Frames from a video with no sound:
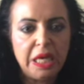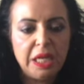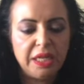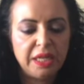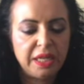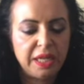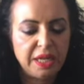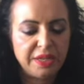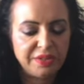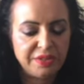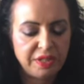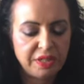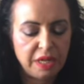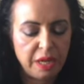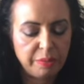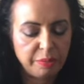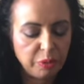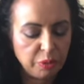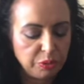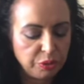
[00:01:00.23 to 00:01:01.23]
that I said
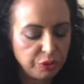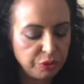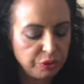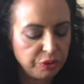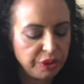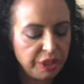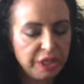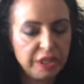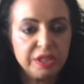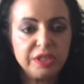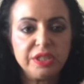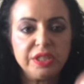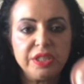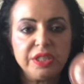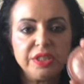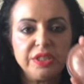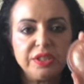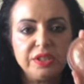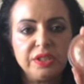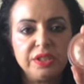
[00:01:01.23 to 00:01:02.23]
I'm going to take
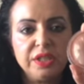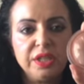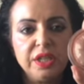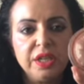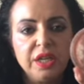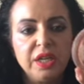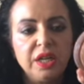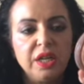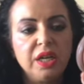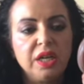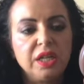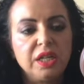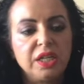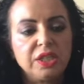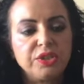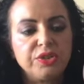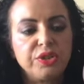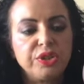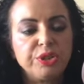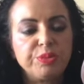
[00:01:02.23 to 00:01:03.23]
these
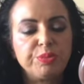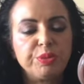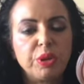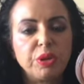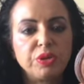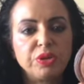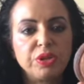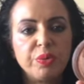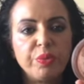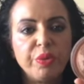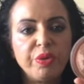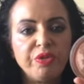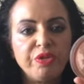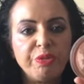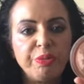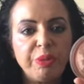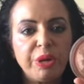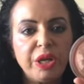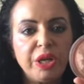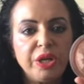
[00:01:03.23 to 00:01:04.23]
Catrice bronzer with
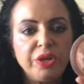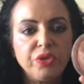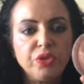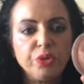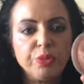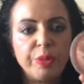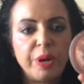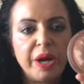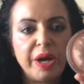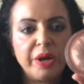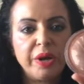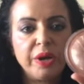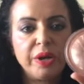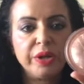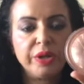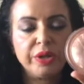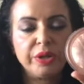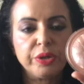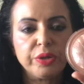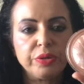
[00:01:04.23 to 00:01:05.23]
me to my,
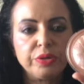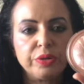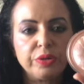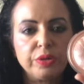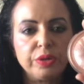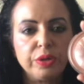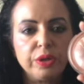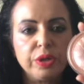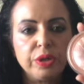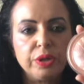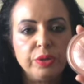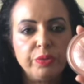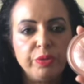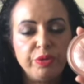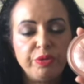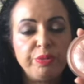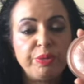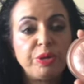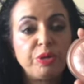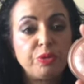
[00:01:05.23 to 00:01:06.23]

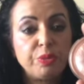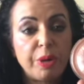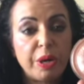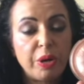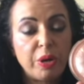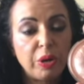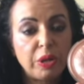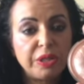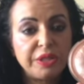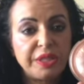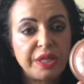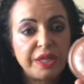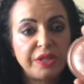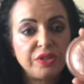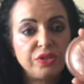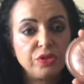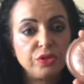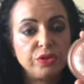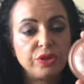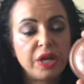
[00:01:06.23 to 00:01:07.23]
with me to my
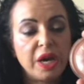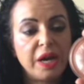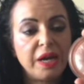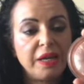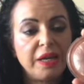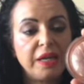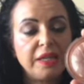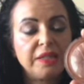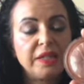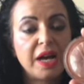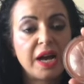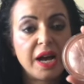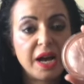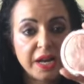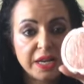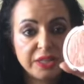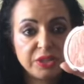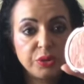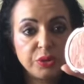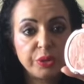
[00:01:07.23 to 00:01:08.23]
holidays to Thailand.
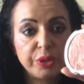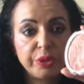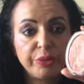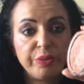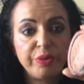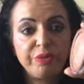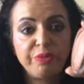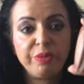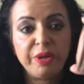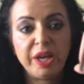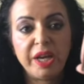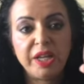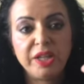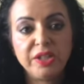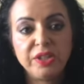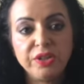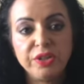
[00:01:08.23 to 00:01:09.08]
I took it with me, and